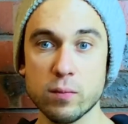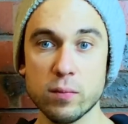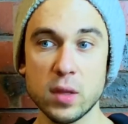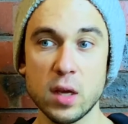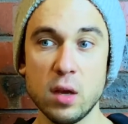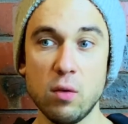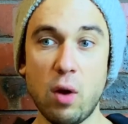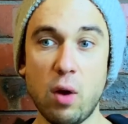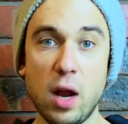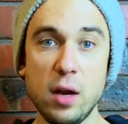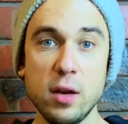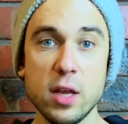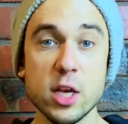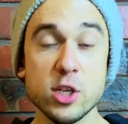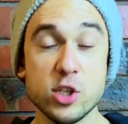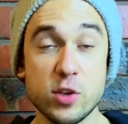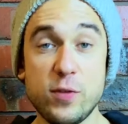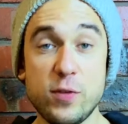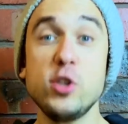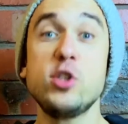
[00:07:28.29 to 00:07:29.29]
right? So
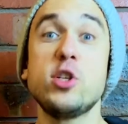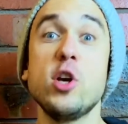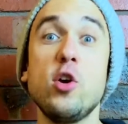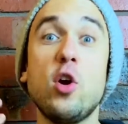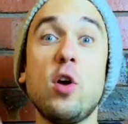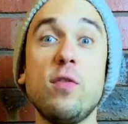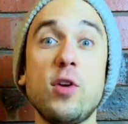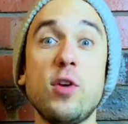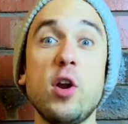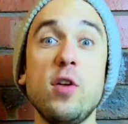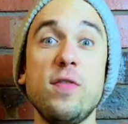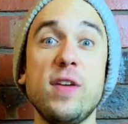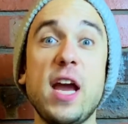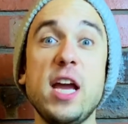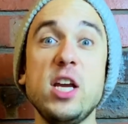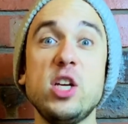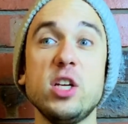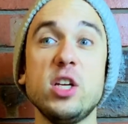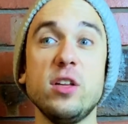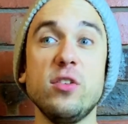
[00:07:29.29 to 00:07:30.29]
if you turn off
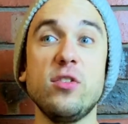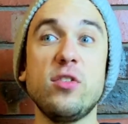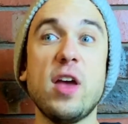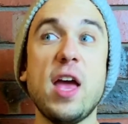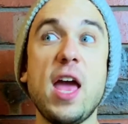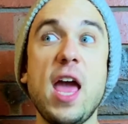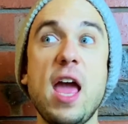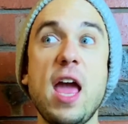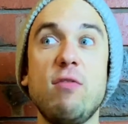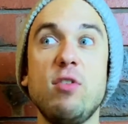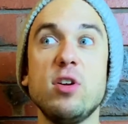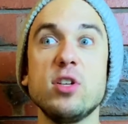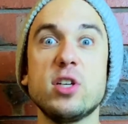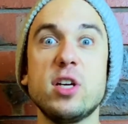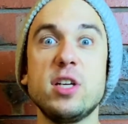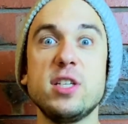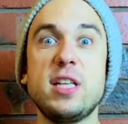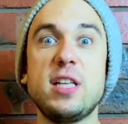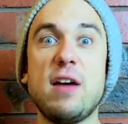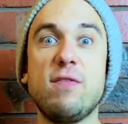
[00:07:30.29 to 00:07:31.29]
notifications, everyone's going to
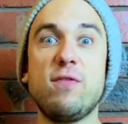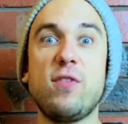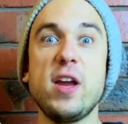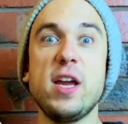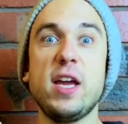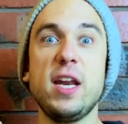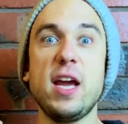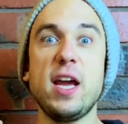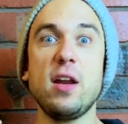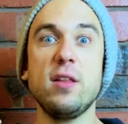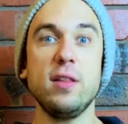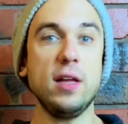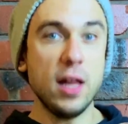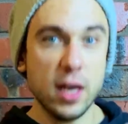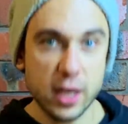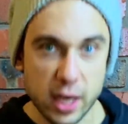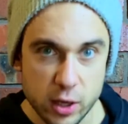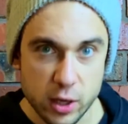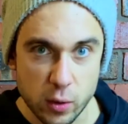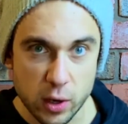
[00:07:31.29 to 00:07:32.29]
start freaking out and they're like, are
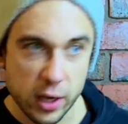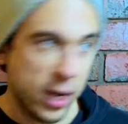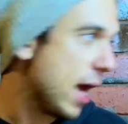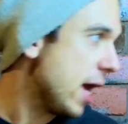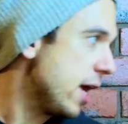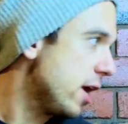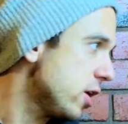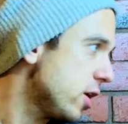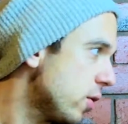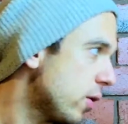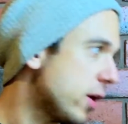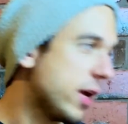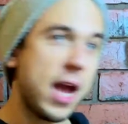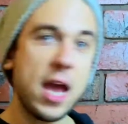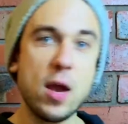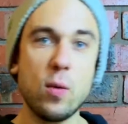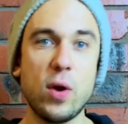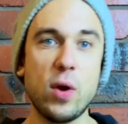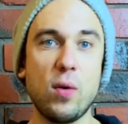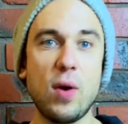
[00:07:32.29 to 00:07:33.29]
you okay? Are you okay?
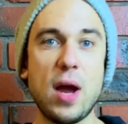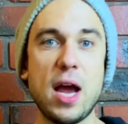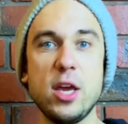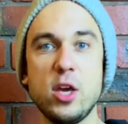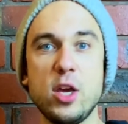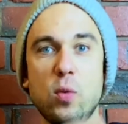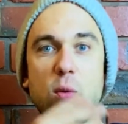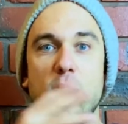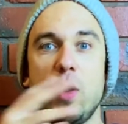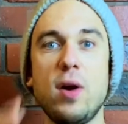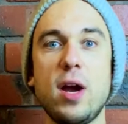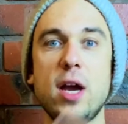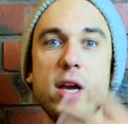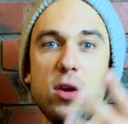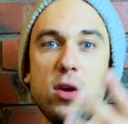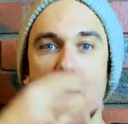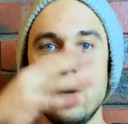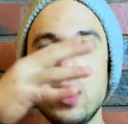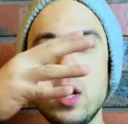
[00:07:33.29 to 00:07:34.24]
Where are you? Where are you?